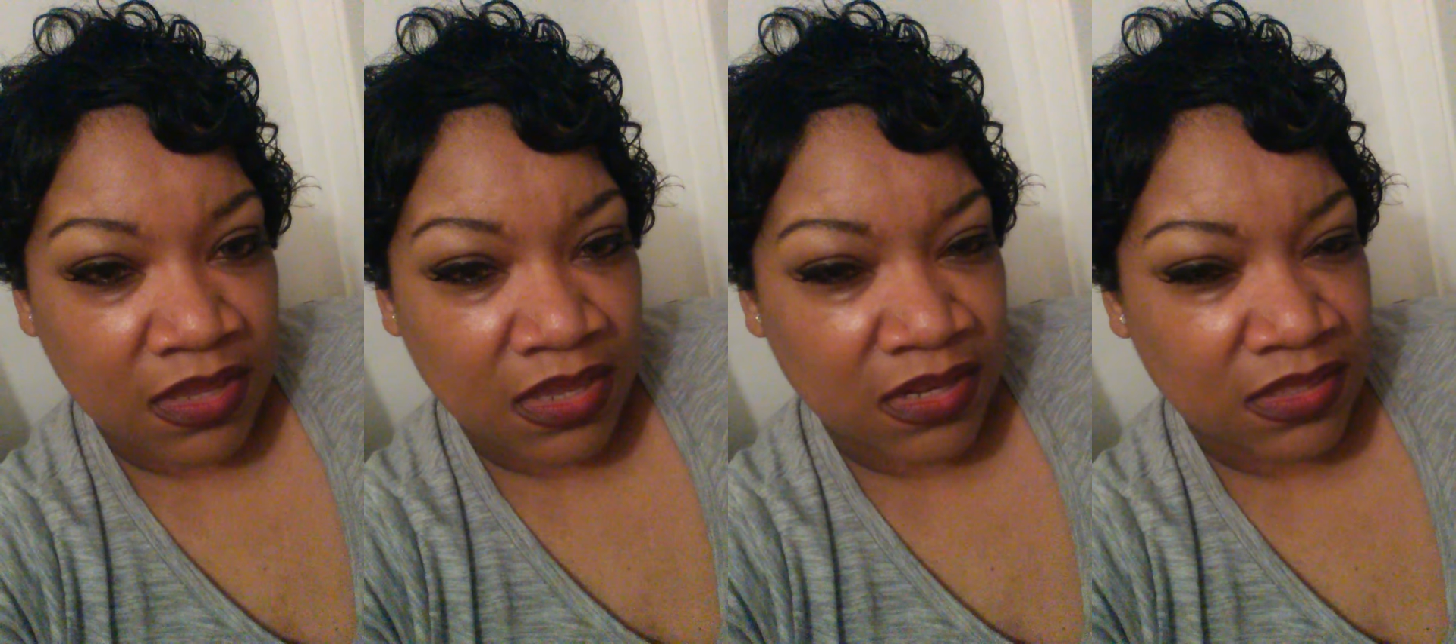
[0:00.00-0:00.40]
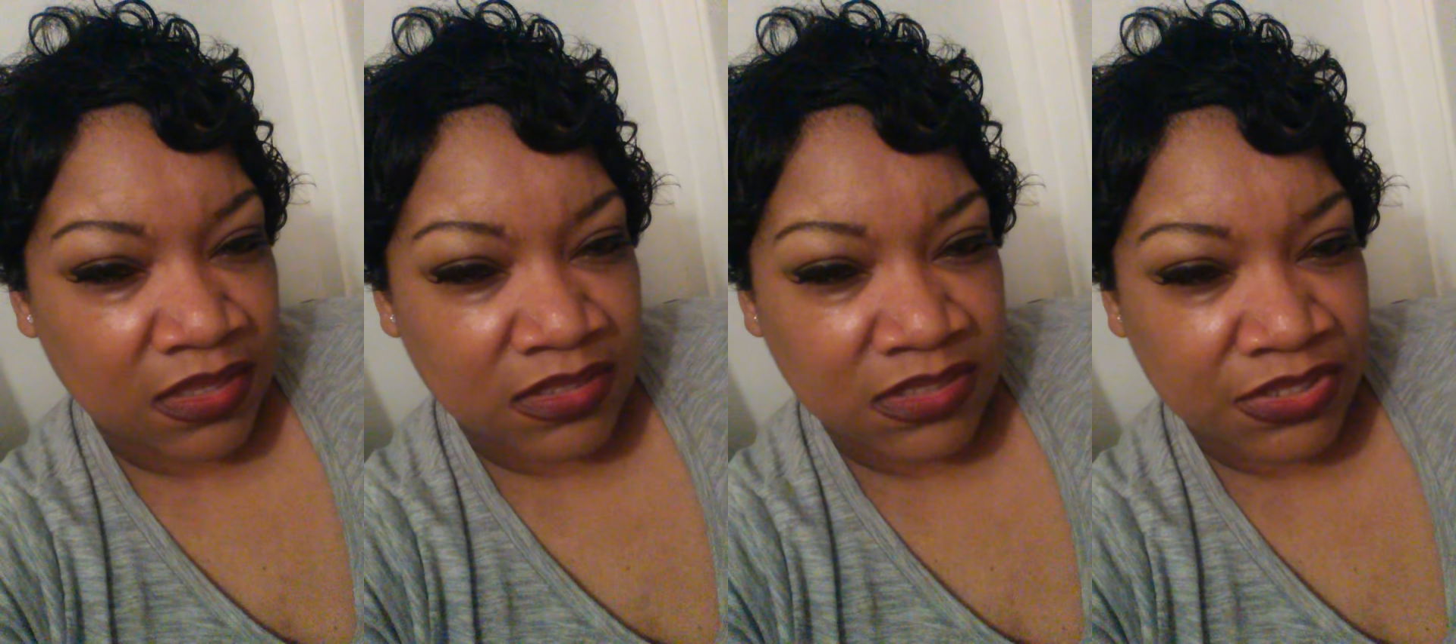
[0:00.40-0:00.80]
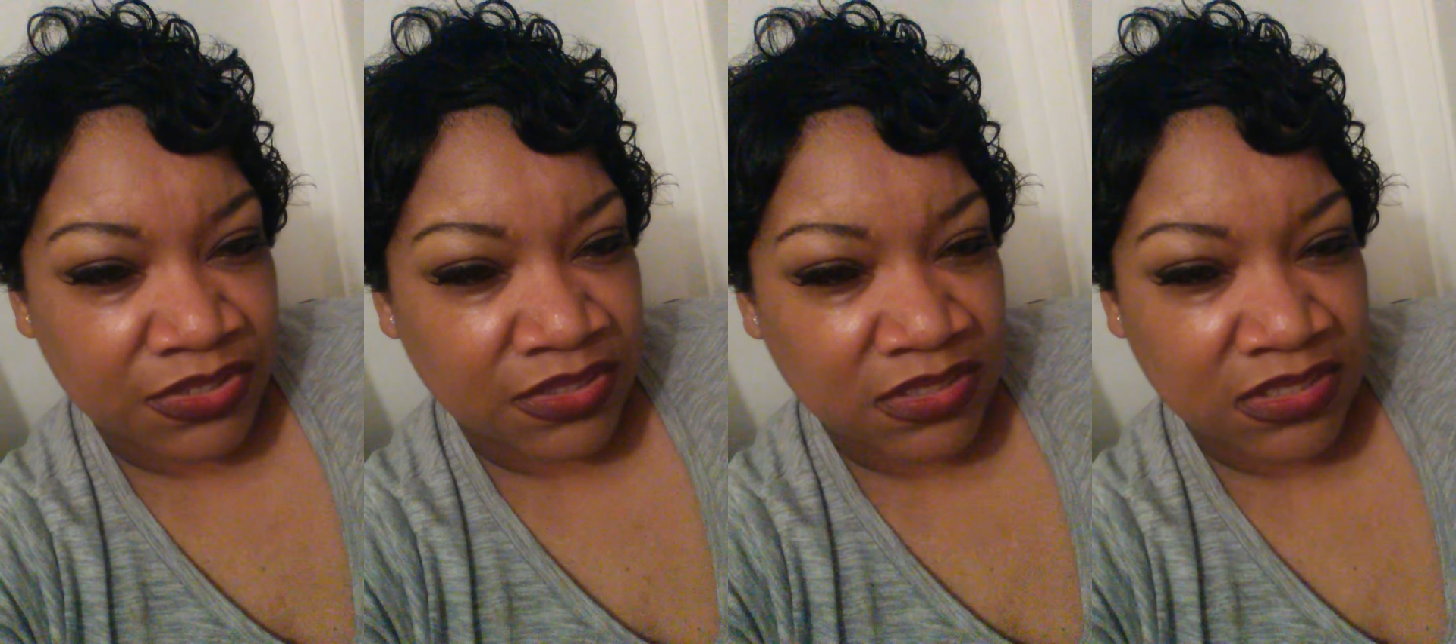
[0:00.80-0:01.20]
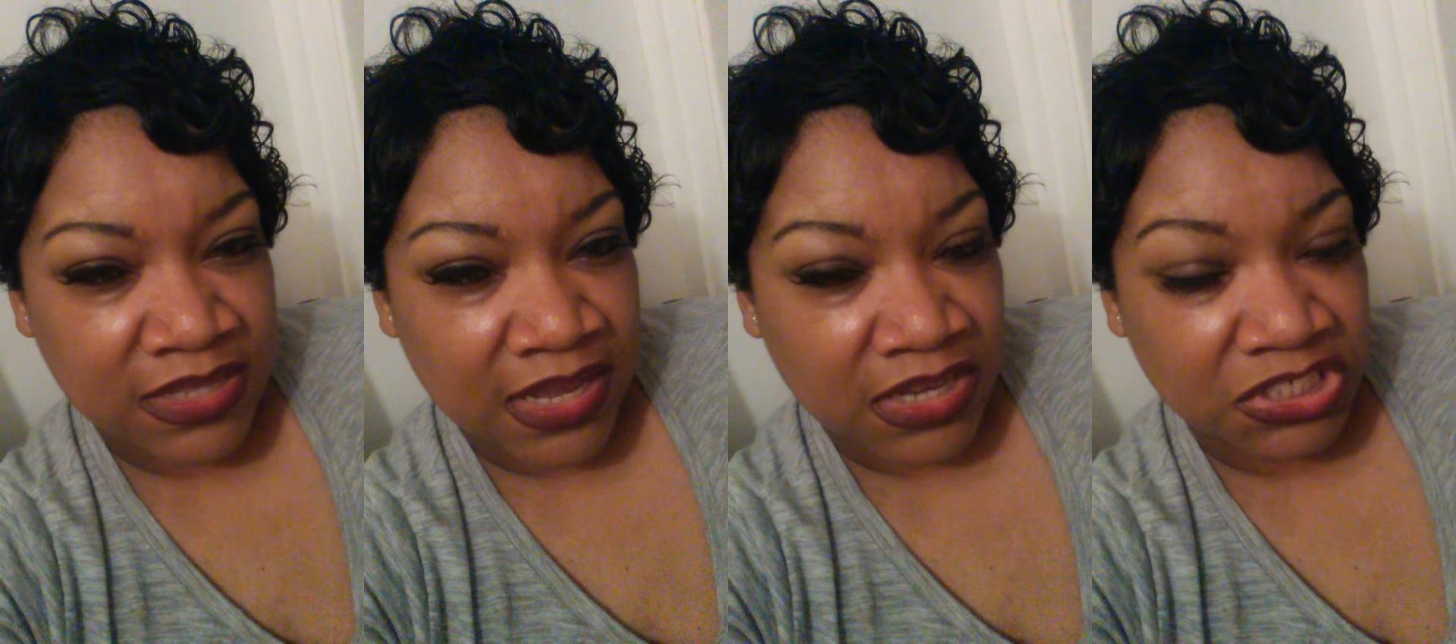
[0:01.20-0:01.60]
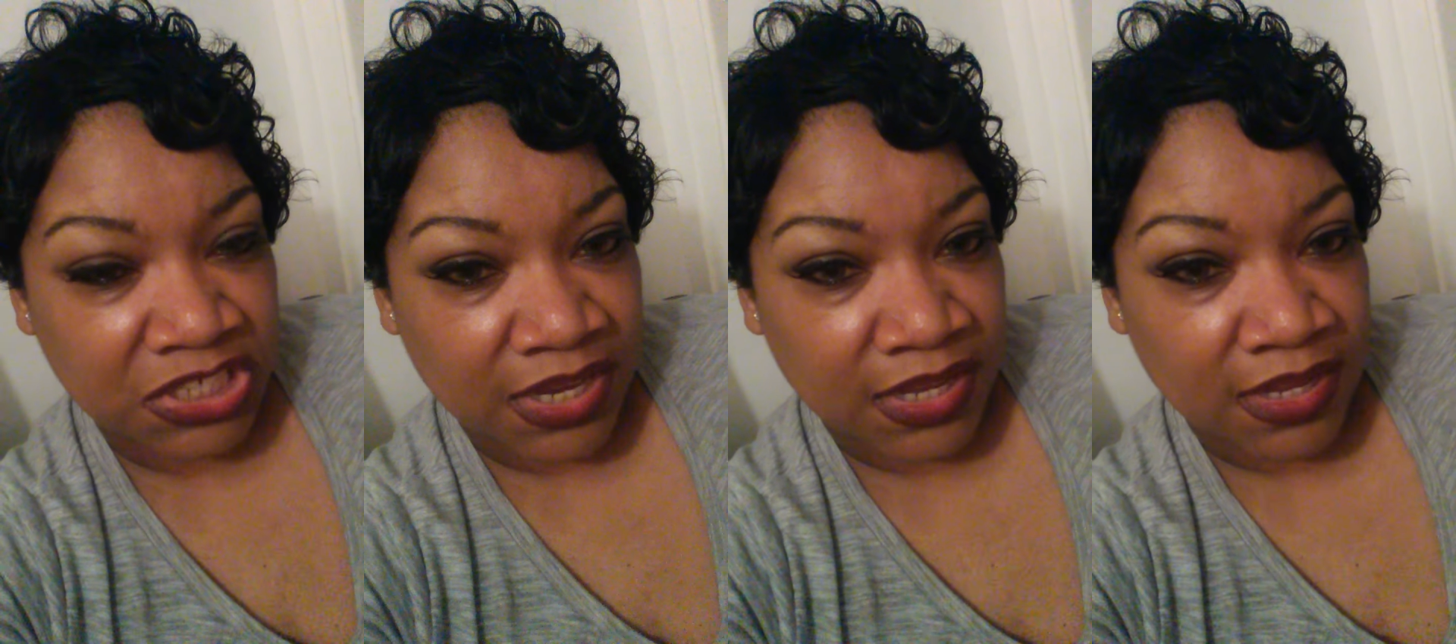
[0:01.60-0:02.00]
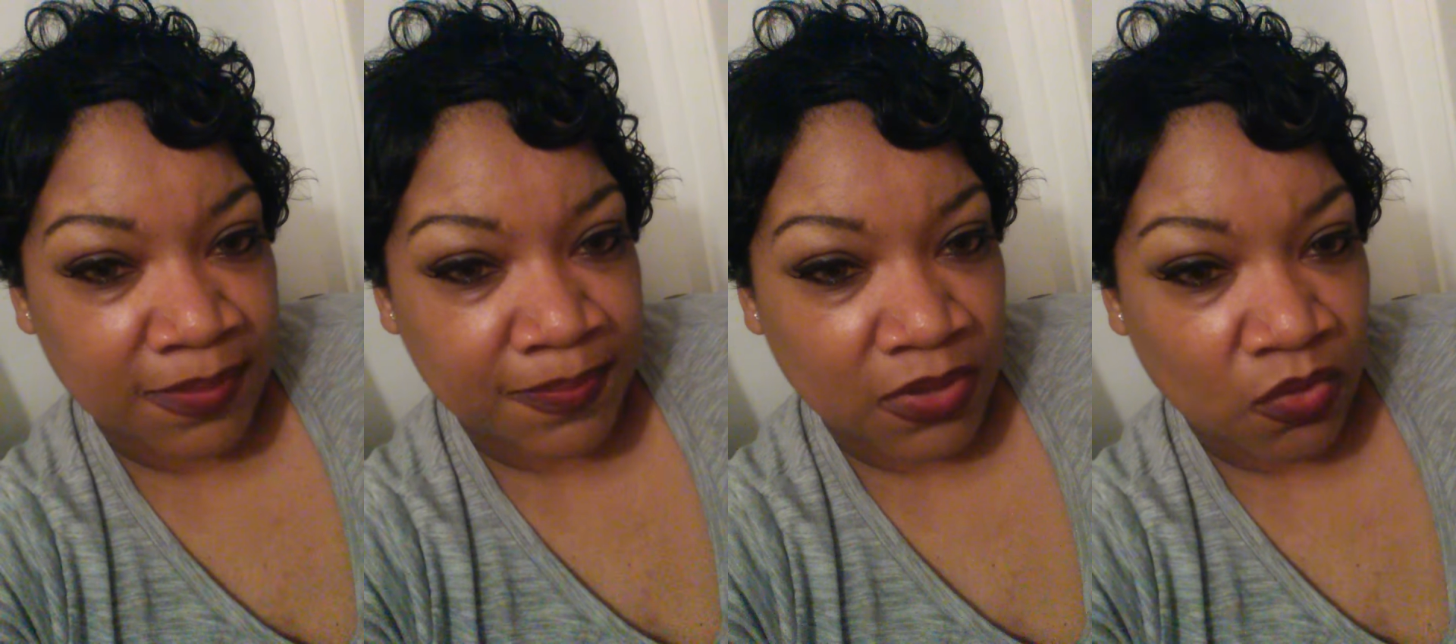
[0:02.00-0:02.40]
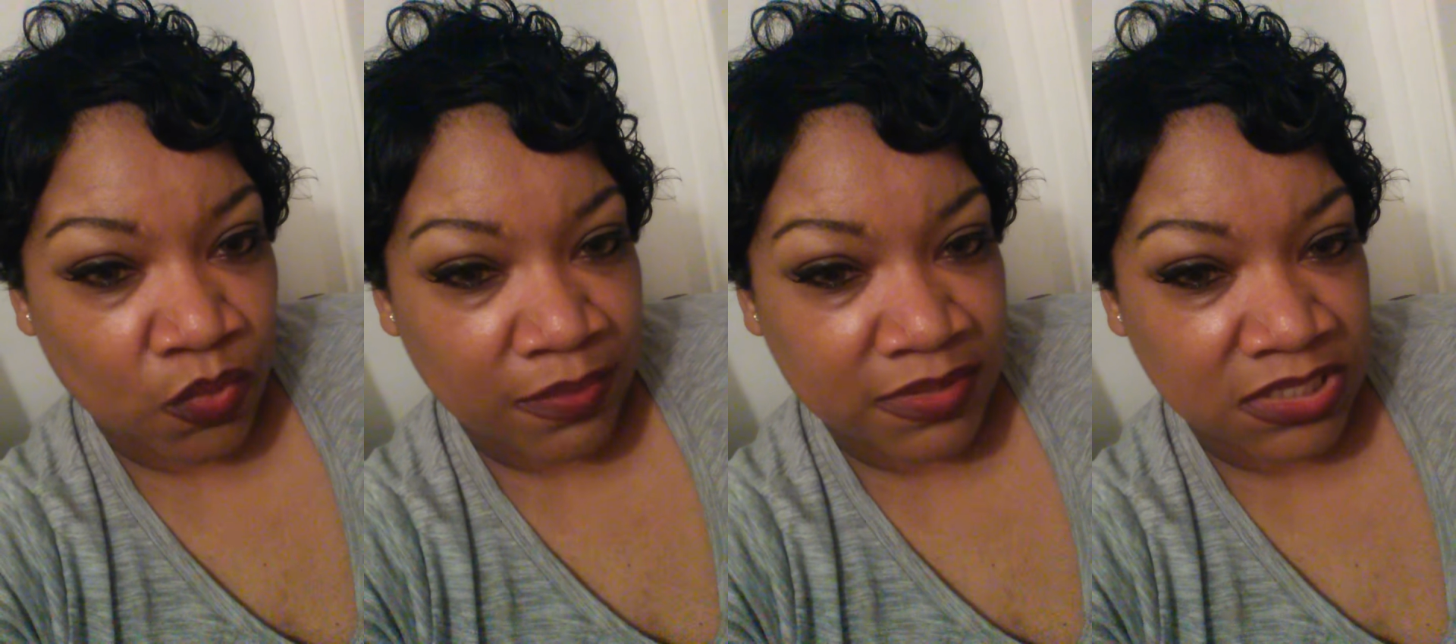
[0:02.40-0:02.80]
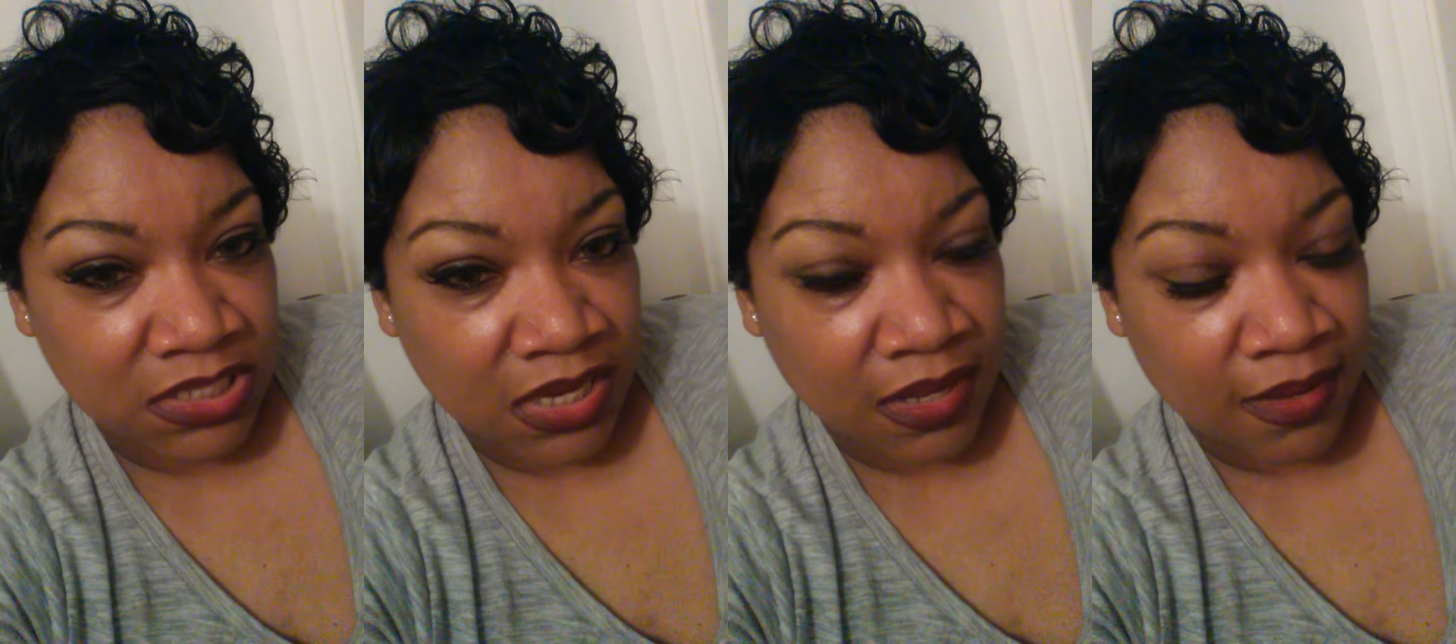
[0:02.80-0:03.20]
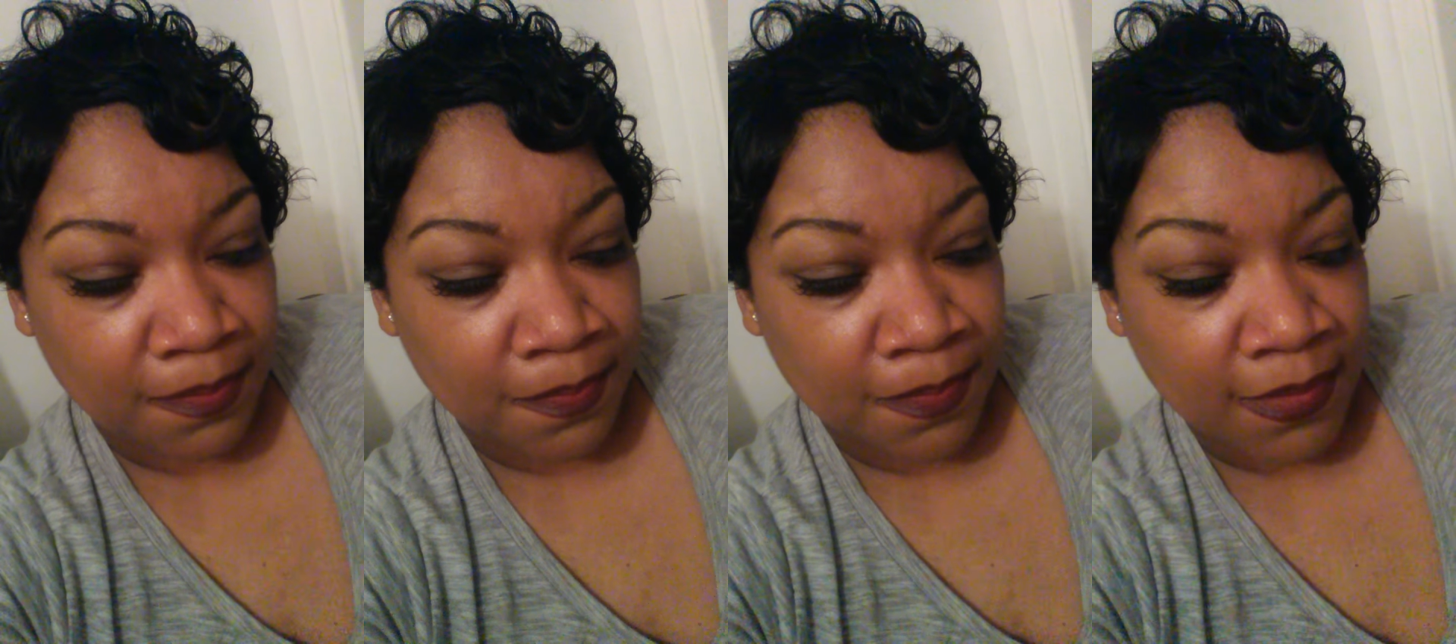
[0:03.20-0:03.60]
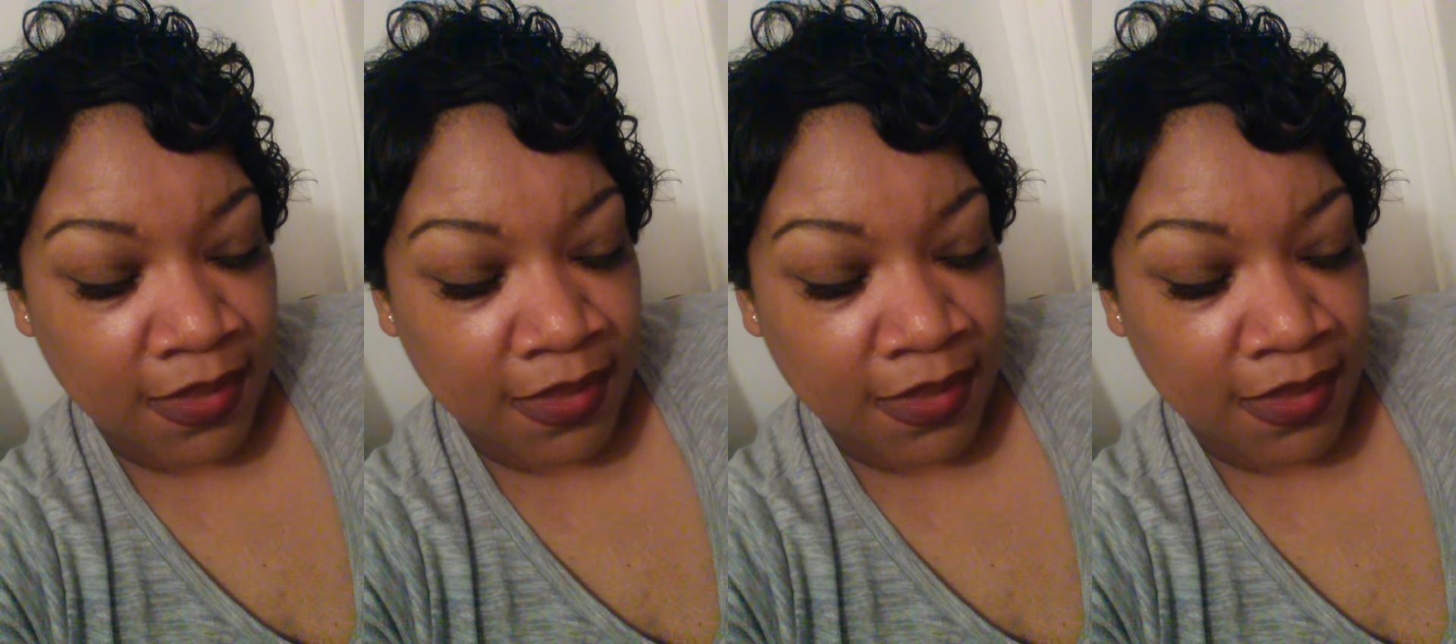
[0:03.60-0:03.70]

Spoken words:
anything serious. It was just like a checkup, a woman's checkup.